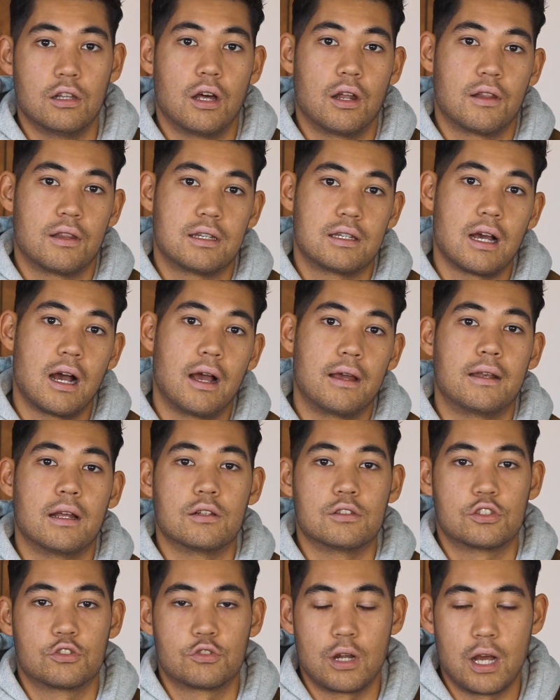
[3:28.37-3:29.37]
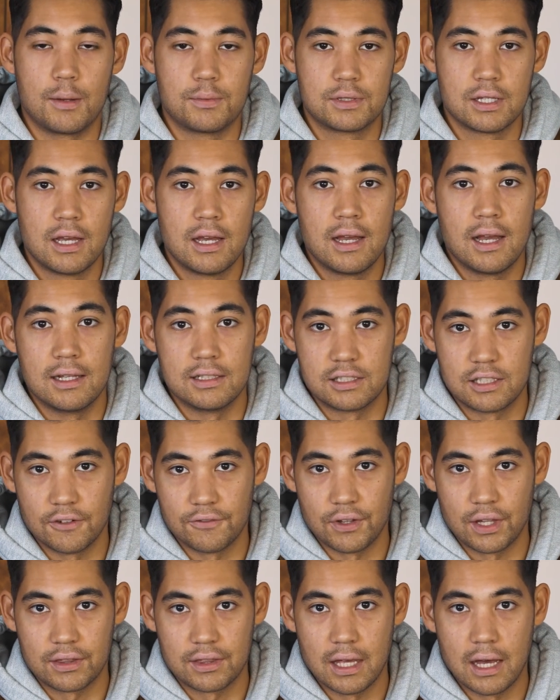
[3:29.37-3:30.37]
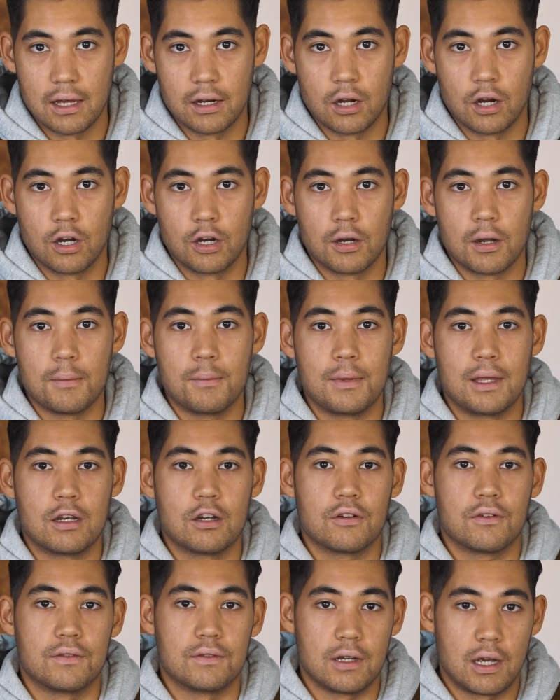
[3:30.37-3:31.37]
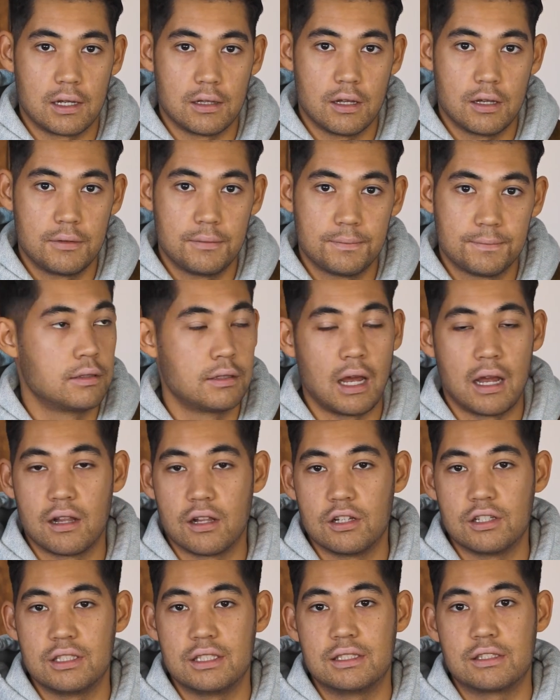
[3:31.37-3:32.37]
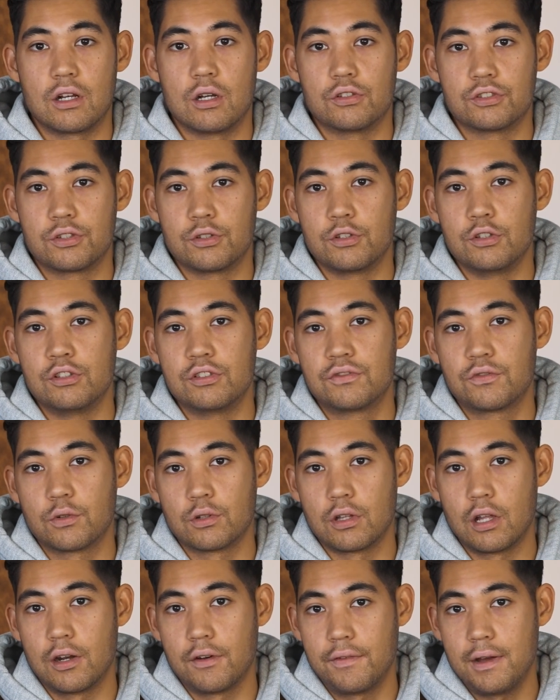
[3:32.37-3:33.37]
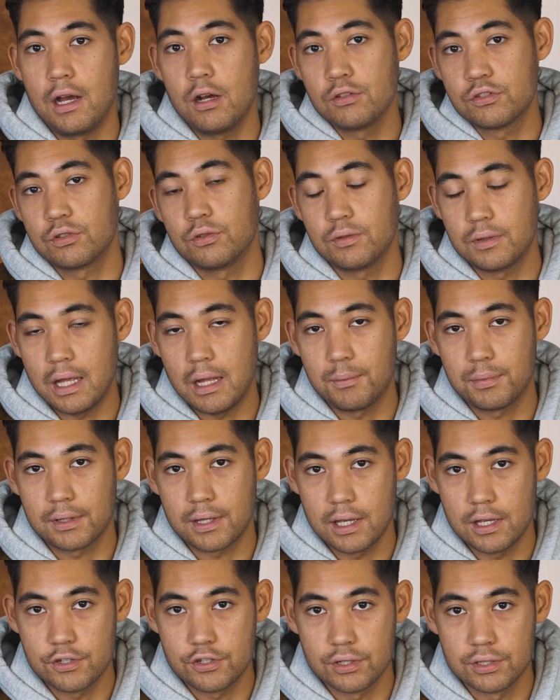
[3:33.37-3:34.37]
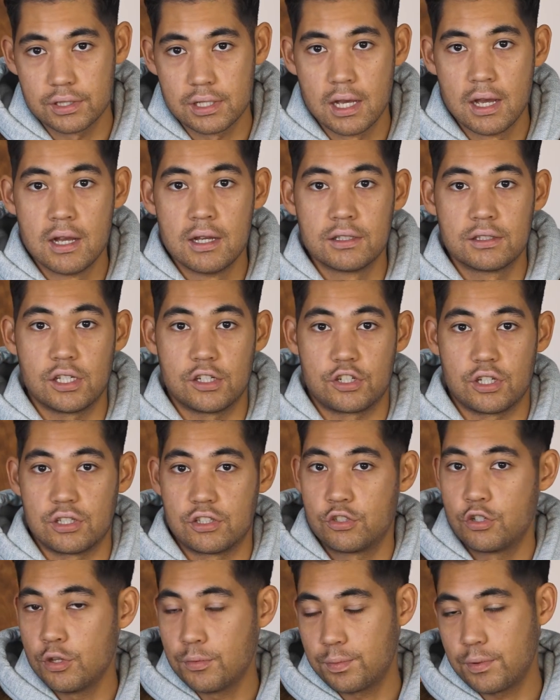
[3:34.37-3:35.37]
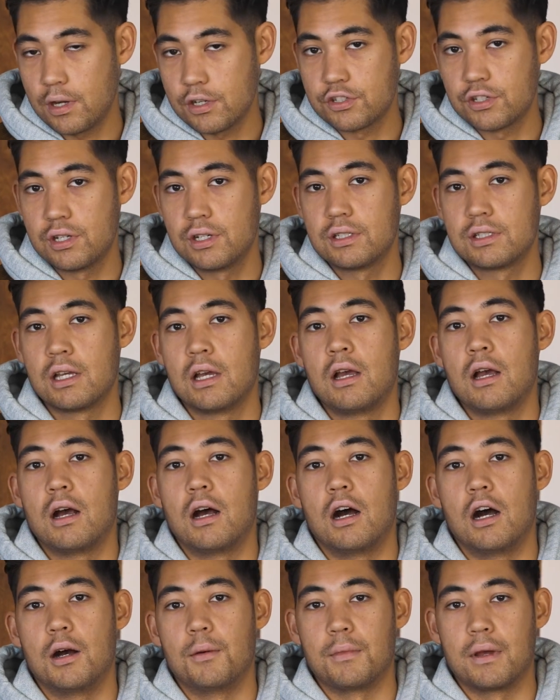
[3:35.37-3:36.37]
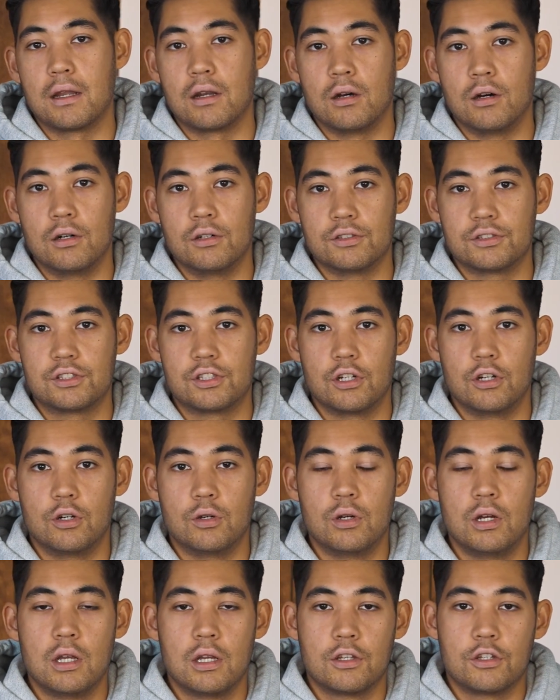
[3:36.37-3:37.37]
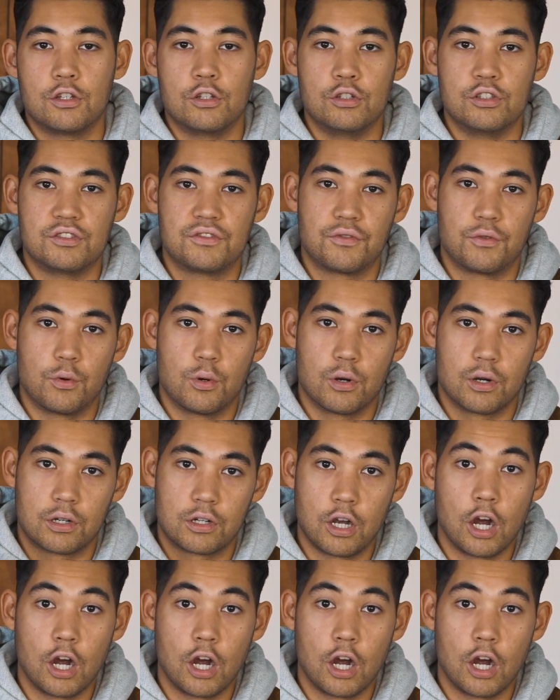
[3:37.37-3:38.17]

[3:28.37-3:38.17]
A lot of the tie down straps and stuff like that are made out of nylon. Nylon is also used for a lot of household applications, such as toothbrushes, um, and also used for